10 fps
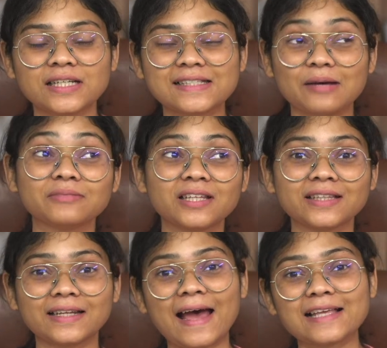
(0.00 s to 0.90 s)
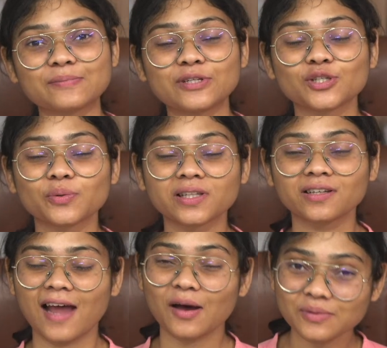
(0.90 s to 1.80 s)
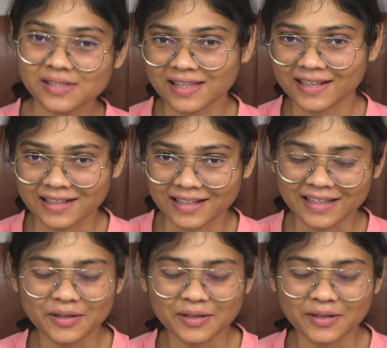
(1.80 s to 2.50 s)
something that has been doing the rounds lately,